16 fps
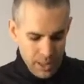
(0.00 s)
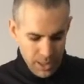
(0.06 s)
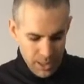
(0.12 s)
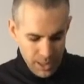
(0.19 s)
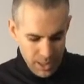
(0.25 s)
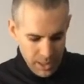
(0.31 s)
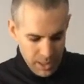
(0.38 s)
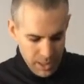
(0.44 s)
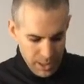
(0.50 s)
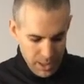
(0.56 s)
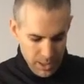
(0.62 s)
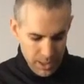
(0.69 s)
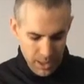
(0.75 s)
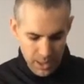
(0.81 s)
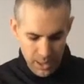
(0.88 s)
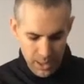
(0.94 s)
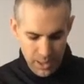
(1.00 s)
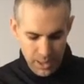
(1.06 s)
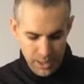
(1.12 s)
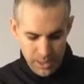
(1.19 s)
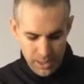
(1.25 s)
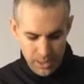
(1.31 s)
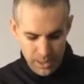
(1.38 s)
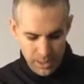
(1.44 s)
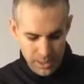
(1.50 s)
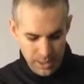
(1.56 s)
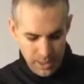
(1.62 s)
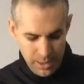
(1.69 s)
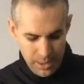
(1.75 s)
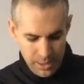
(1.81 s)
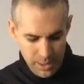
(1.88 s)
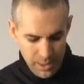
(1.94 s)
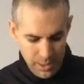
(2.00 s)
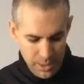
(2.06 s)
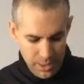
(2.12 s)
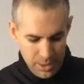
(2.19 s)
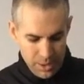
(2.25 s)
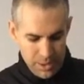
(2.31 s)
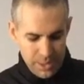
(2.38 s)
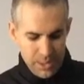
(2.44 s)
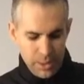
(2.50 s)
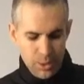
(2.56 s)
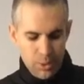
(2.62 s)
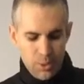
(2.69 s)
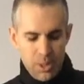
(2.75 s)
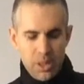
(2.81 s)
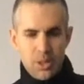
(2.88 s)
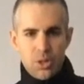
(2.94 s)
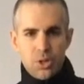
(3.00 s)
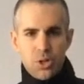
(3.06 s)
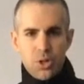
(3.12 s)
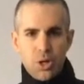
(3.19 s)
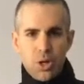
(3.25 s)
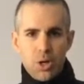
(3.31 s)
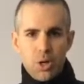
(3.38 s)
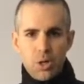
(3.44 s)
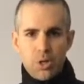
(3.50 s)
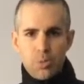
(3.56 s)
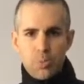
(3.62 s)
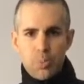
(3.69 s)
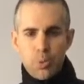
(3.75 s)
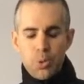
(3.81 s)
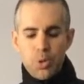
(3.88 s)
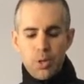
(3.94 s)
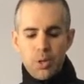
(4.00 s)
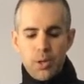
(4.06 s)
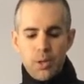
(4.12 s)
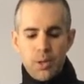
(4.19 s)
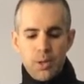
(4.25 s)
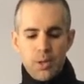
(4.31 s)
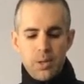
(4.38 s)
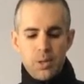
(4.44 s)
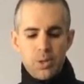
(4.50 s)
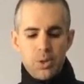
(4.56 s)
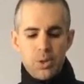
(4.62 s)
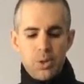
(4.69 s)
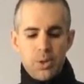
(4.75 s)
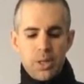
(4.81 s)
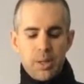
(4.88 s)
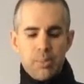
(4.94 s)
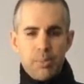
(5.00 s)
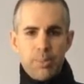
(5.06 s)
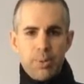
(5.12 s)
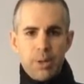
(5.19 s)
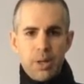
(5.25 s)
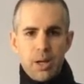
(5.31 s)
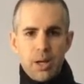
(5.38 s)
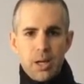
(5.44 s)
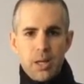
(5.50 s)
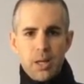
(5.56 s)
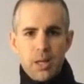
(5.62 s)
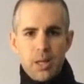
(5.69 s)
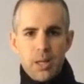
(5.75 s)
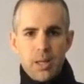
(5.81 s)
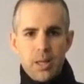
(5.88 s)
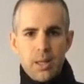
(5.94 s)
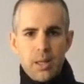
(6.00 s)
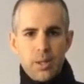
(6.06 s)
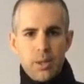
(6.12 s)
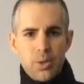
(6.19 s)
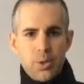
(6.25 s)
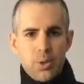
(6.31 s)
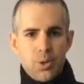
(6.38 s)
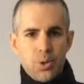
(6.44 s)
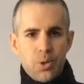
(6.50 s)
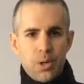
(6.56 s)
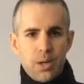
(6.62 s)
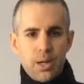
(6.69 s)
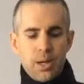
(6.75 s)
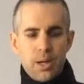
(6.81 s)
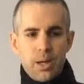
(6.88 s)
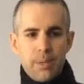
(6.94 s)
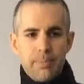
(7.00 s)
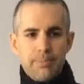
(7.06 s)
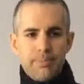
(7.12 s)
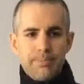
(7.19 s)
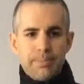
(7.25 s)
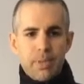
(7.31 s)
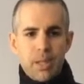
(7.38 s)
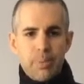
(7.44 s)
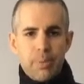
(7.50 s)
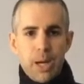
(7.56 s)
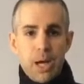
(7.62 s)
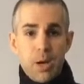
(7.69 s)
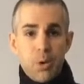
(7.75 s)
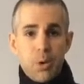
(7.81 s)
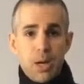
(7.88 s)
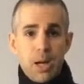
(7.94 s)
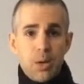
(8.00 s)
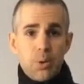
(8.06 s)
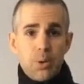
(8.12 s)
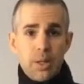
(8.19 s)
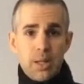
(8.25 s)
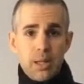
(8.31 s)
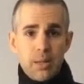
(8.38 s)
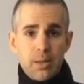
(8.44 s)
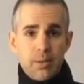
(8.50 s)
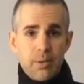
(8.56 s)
an auxiliary charge port, so you can plug your power outlet,